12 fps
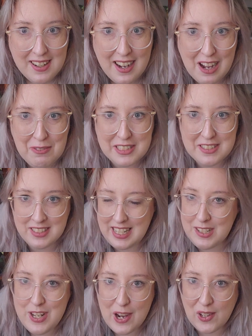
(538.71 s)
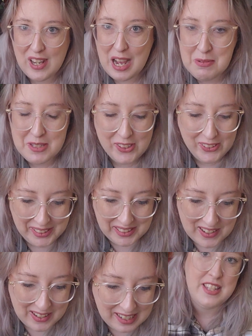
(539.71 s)
I'm gonna say no, absolutely
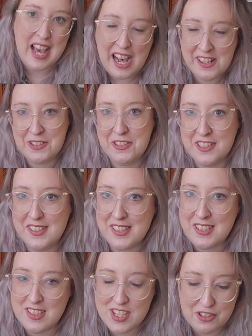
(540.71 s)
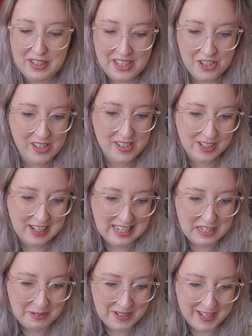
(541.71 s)
not. The assholes in this situation is
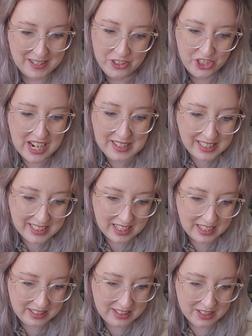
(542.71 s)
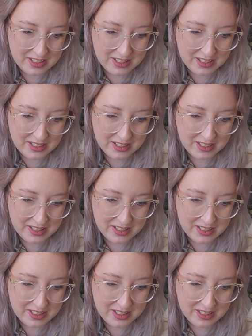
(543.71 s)
100% Jenny and